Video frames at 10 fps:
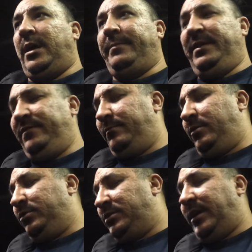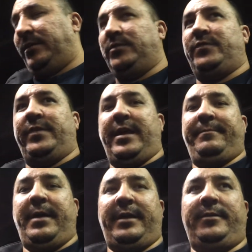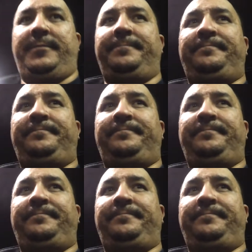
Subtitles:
even motorcycles for that matter,